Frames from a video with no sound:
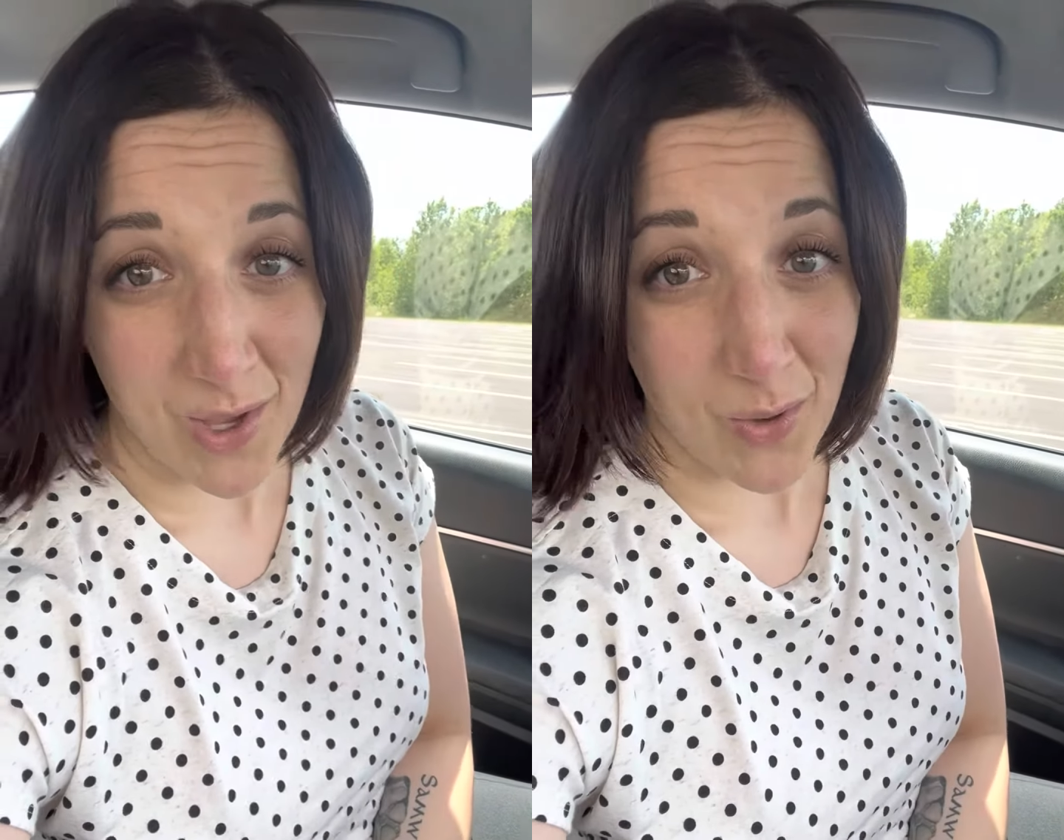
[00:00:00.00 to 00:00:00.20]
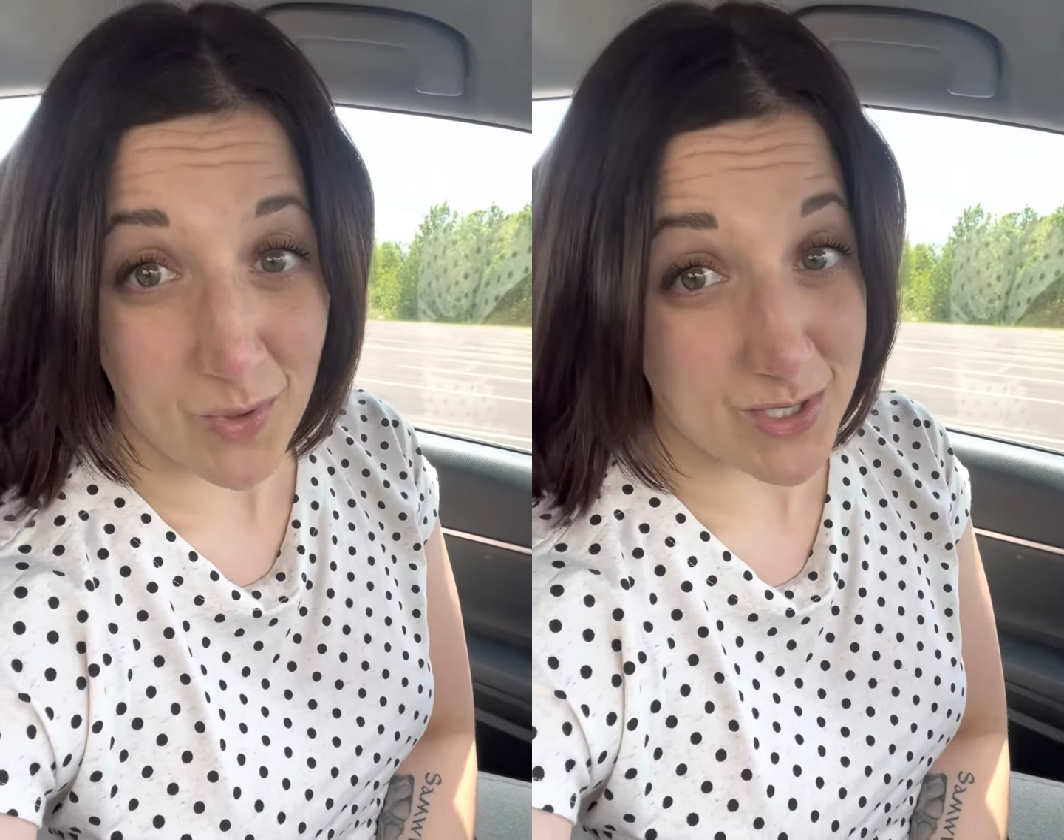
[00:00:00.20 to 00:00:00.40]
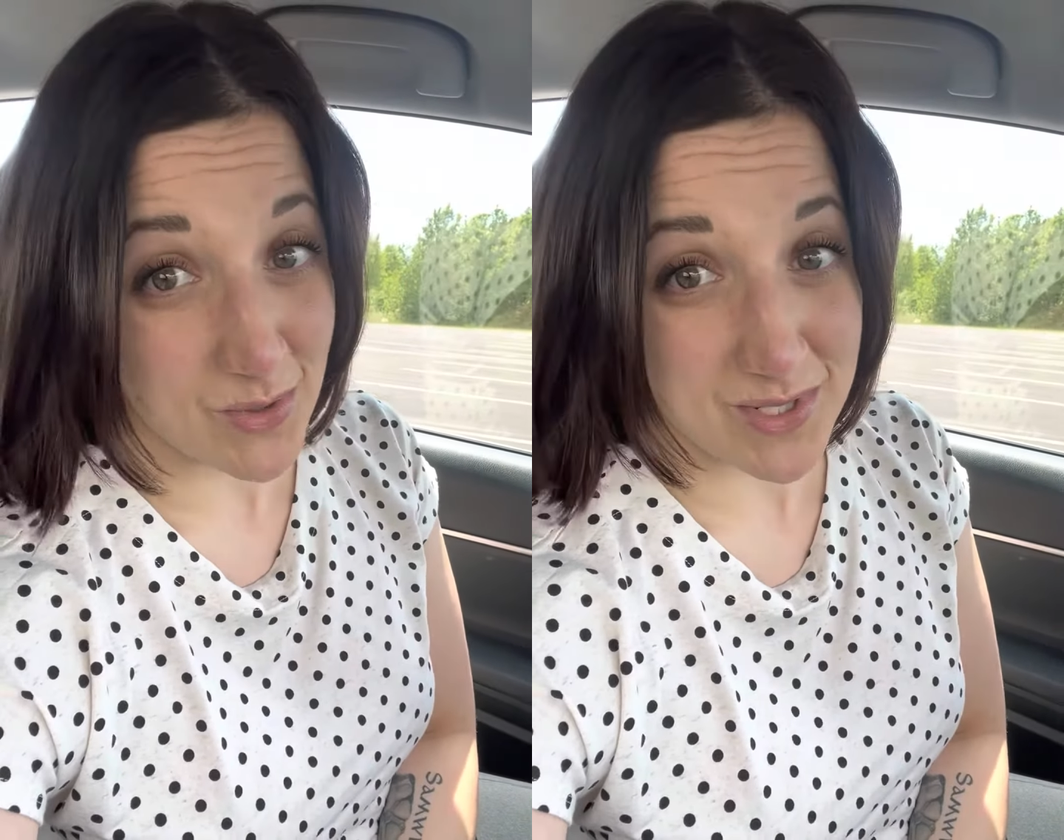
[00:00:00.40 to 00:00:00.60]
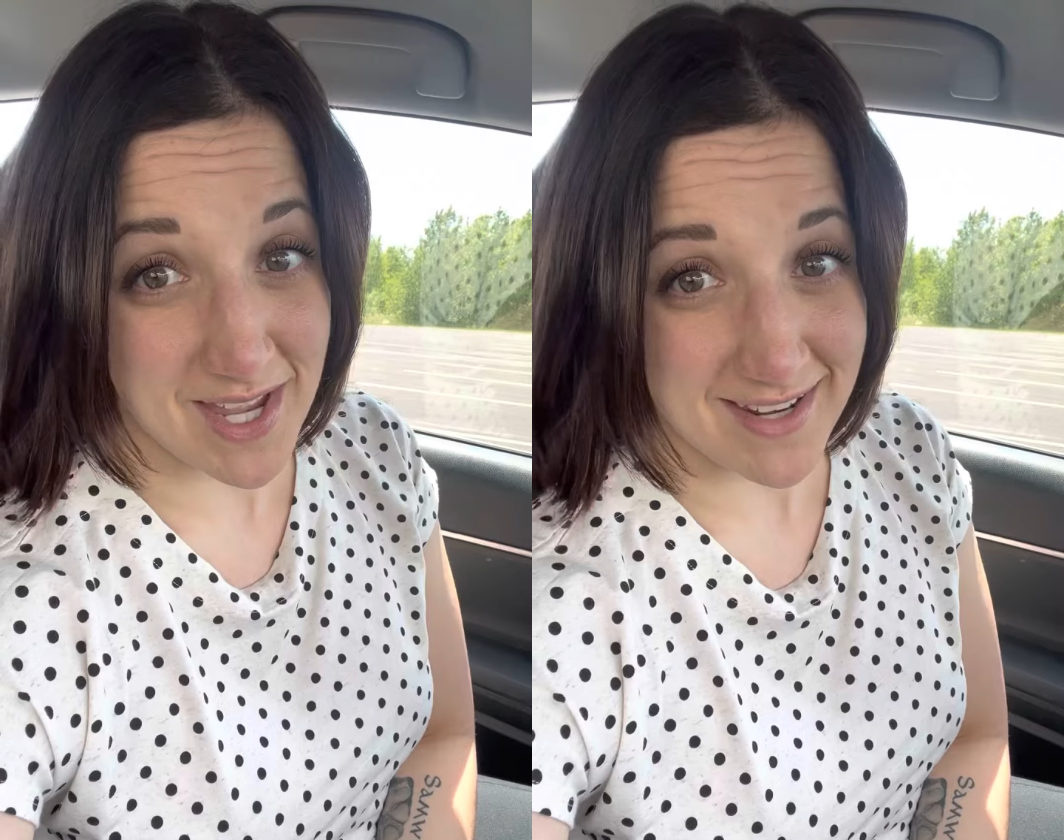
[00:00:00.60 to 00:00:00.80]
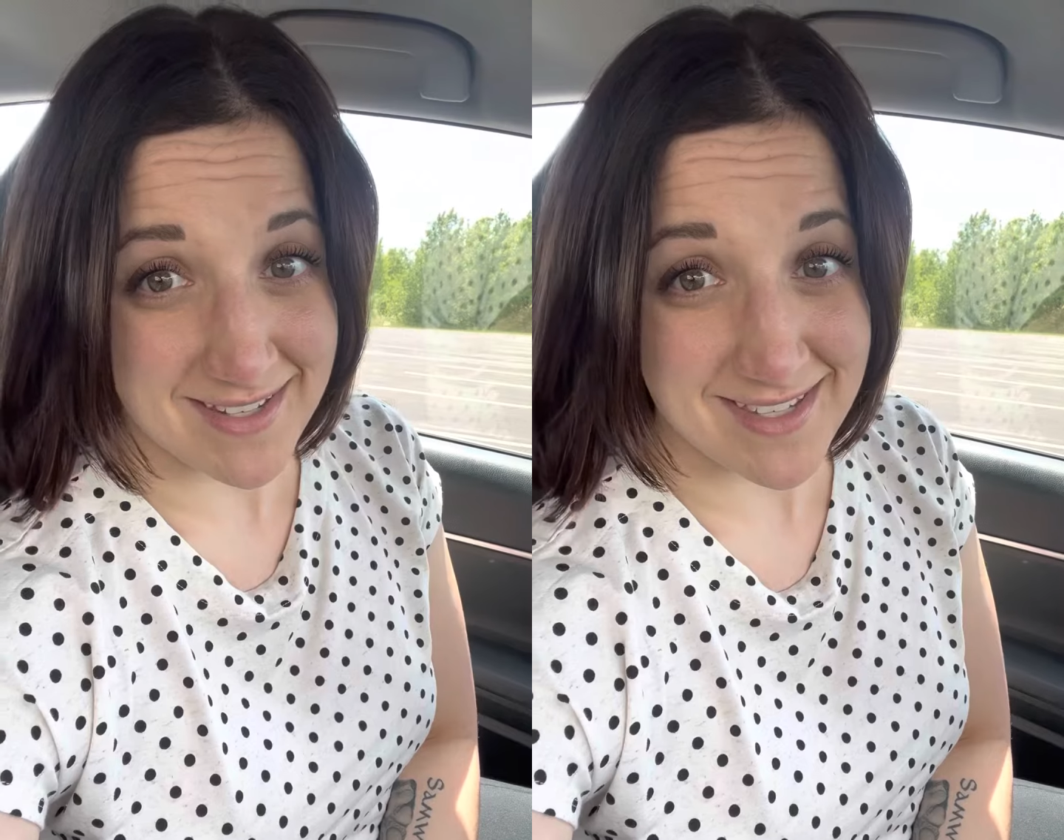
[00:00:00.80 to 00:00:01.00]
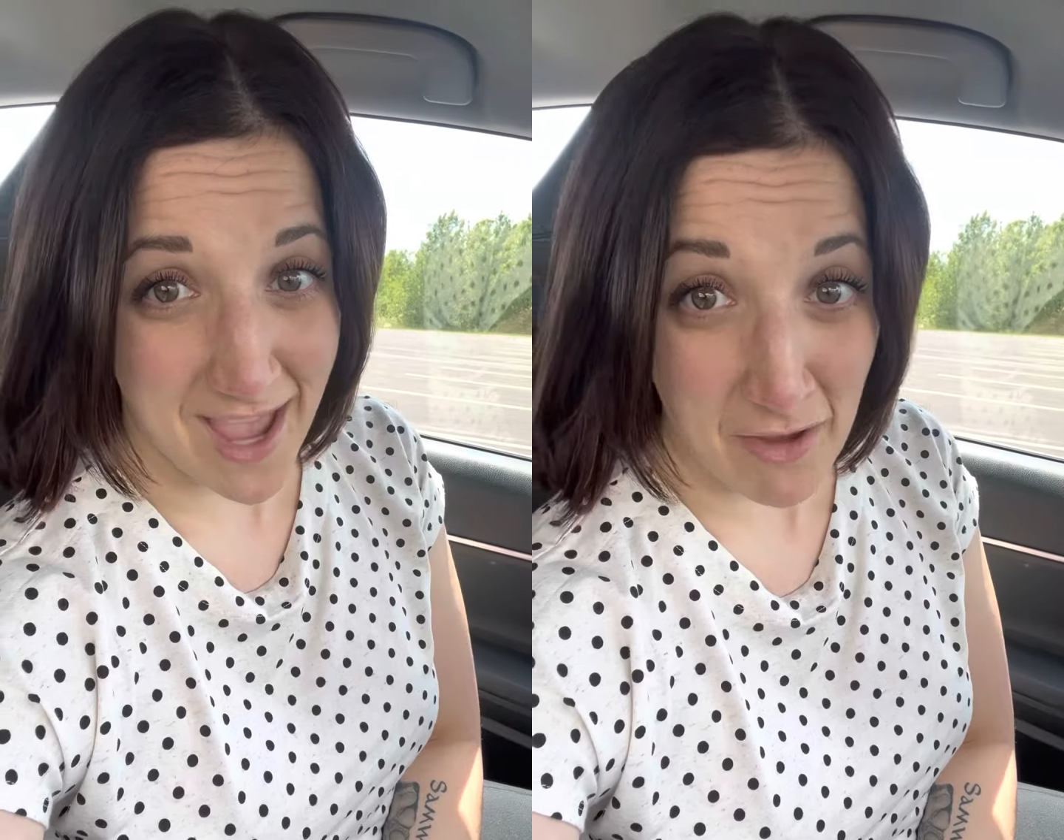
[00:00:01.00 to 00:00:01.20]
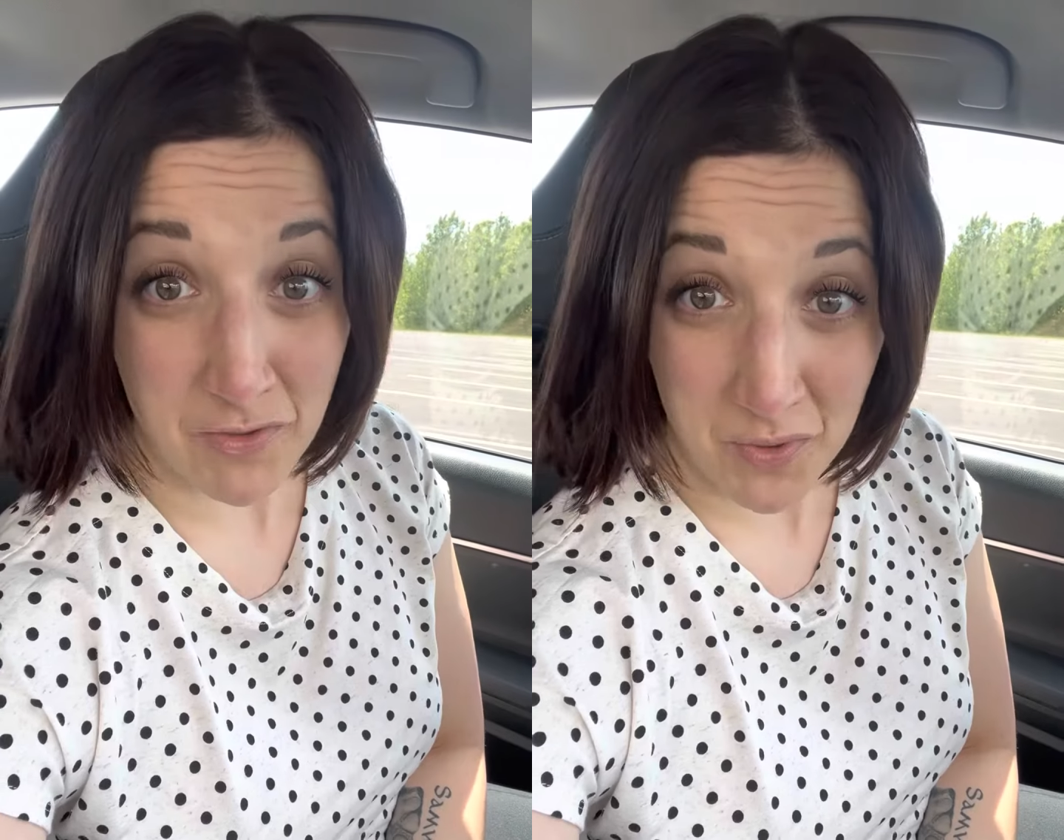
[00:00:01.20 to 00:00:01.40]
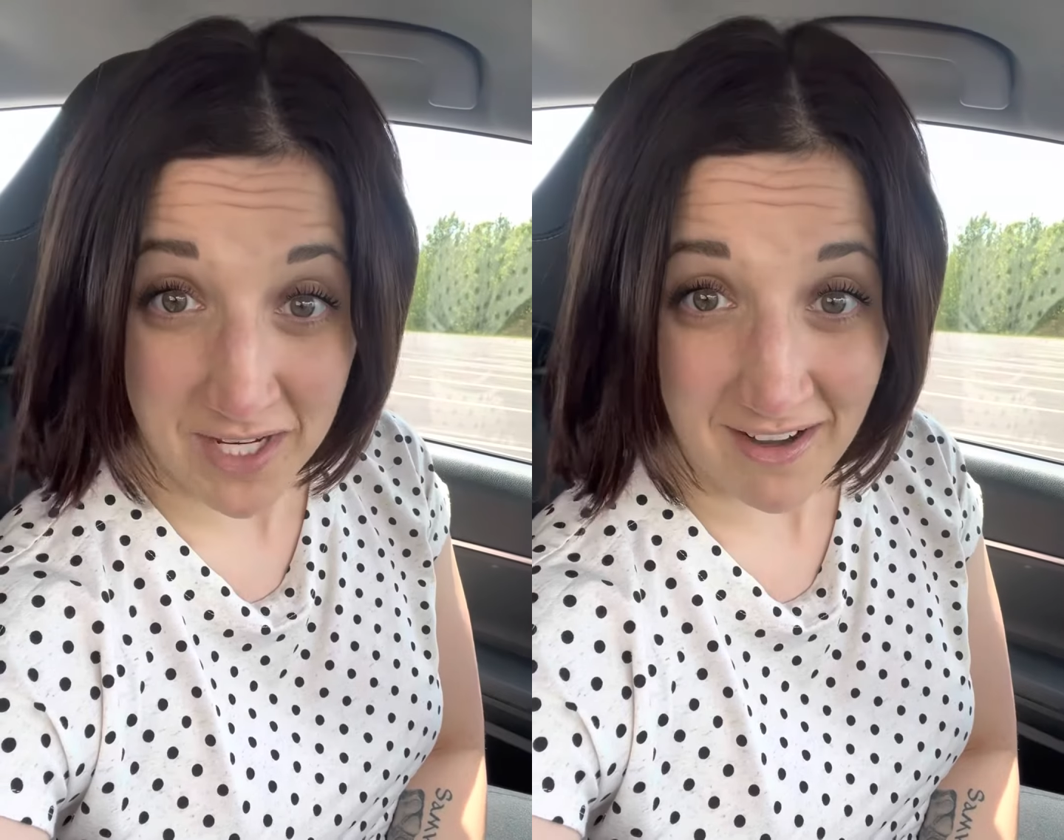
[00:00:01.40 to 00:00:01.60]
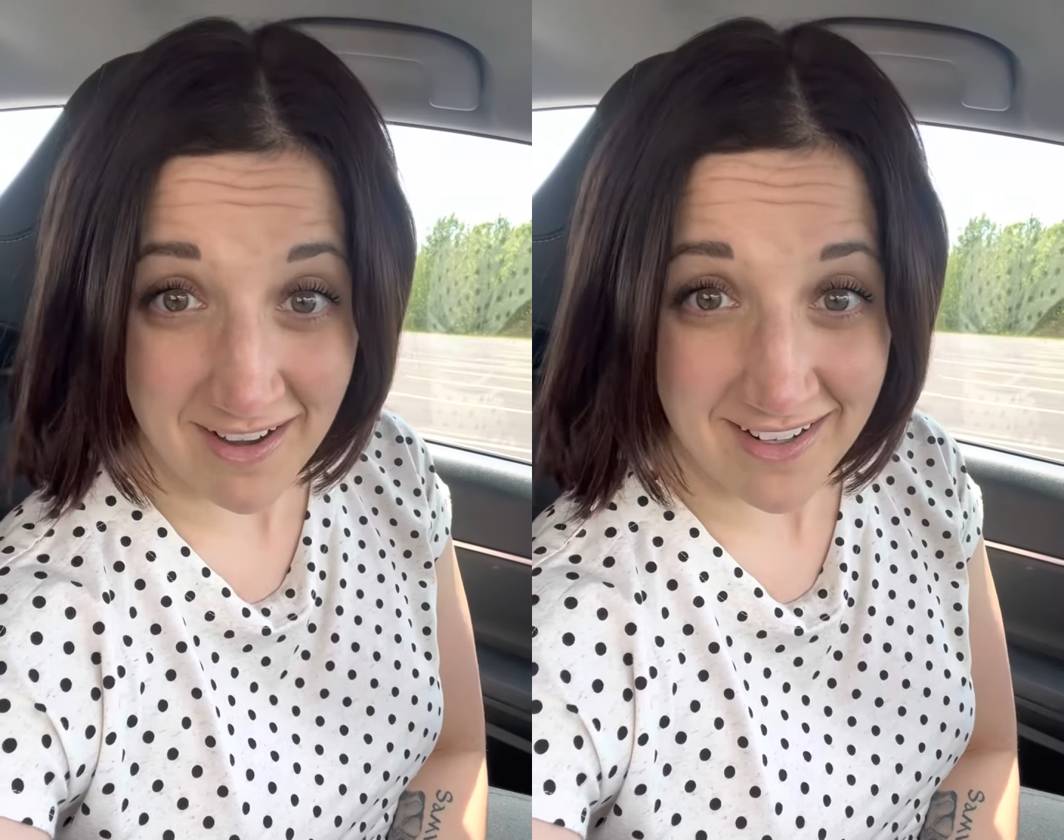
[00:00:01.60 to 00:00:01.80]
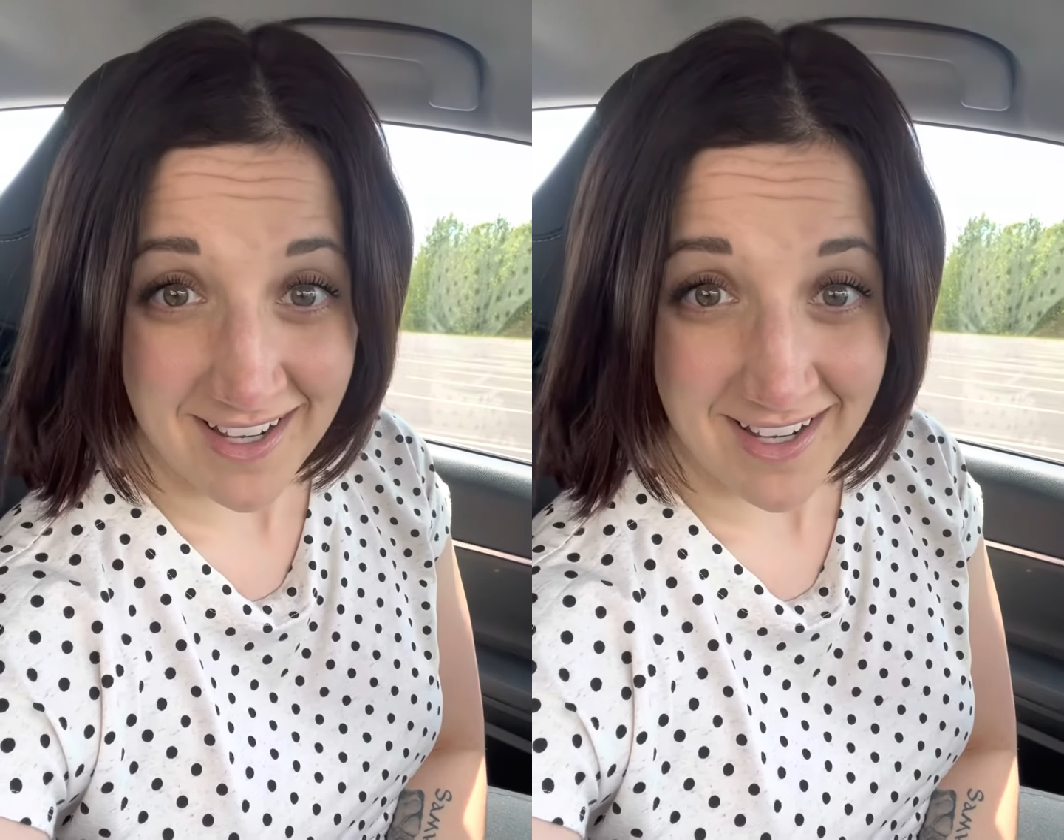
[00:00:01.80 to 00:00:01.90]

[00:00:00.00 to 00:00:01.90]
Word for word: We're so excited to have you here.